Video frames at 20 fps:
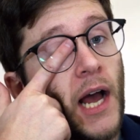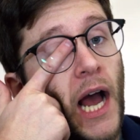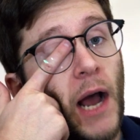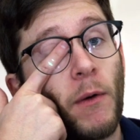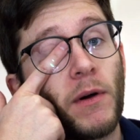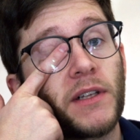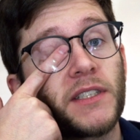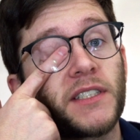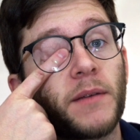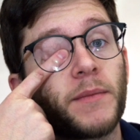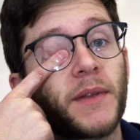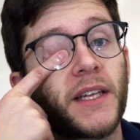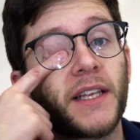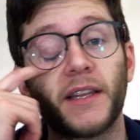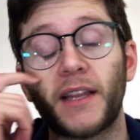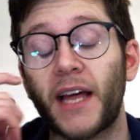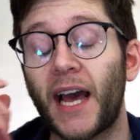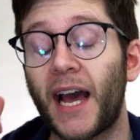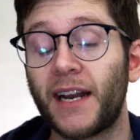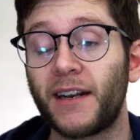I want
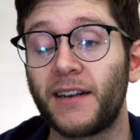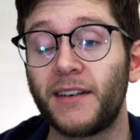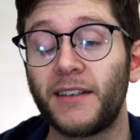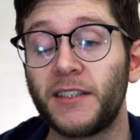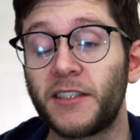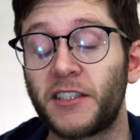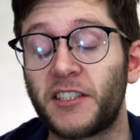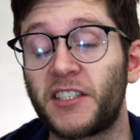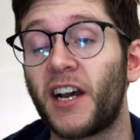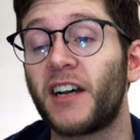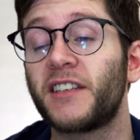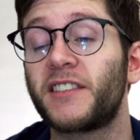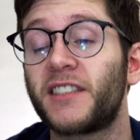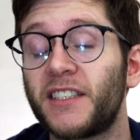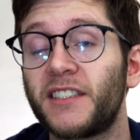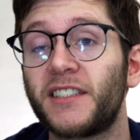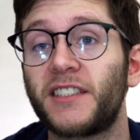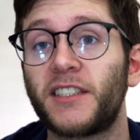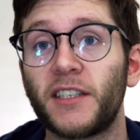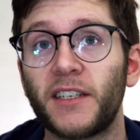something that
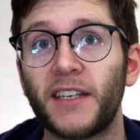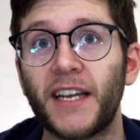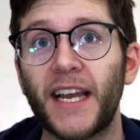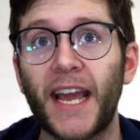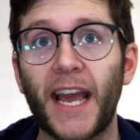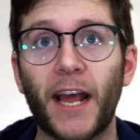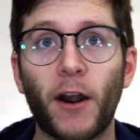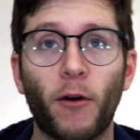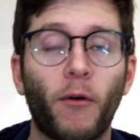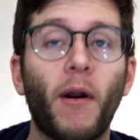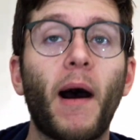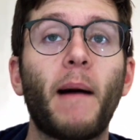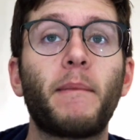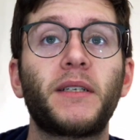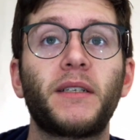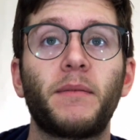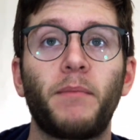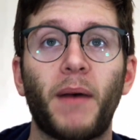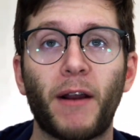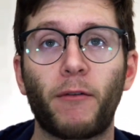doesn't
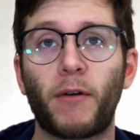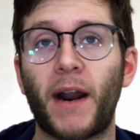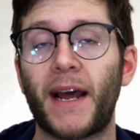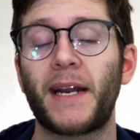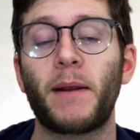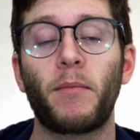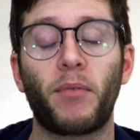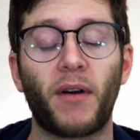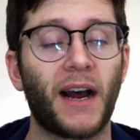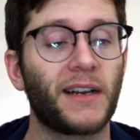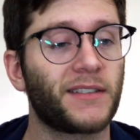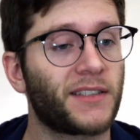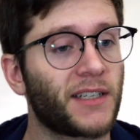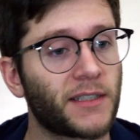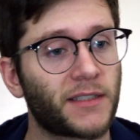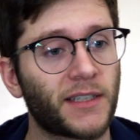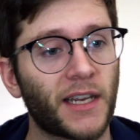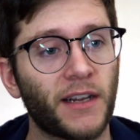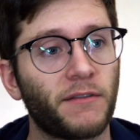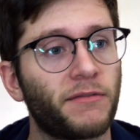interrupt my writing
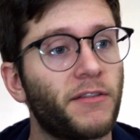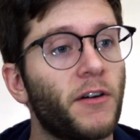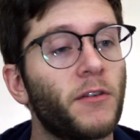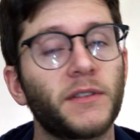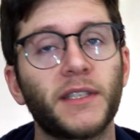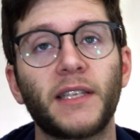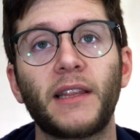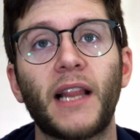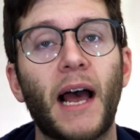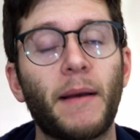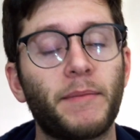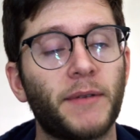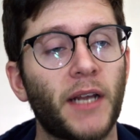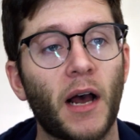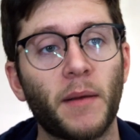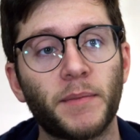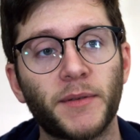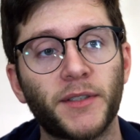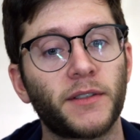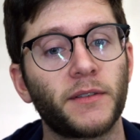process, and phones and
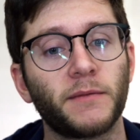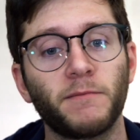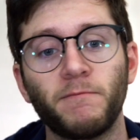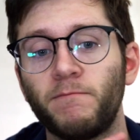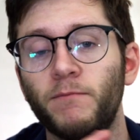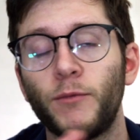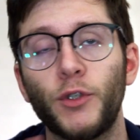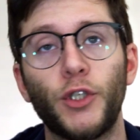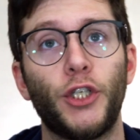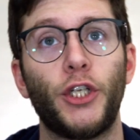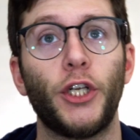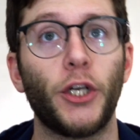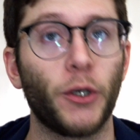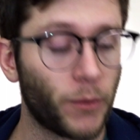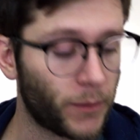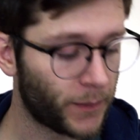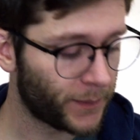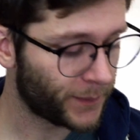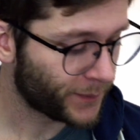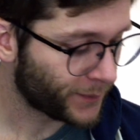laptops
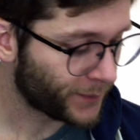do.